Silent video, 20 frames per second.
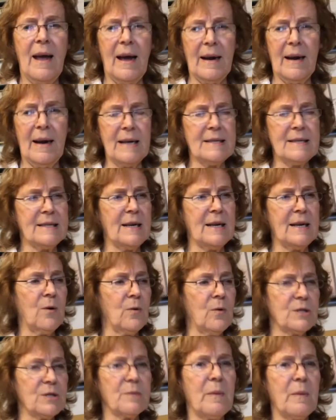And I said,
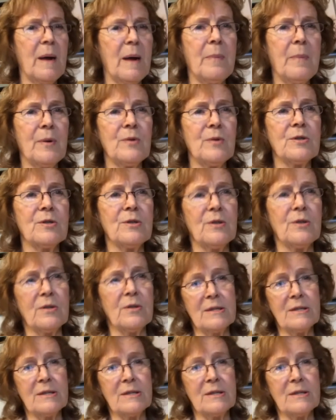oh, it's my personal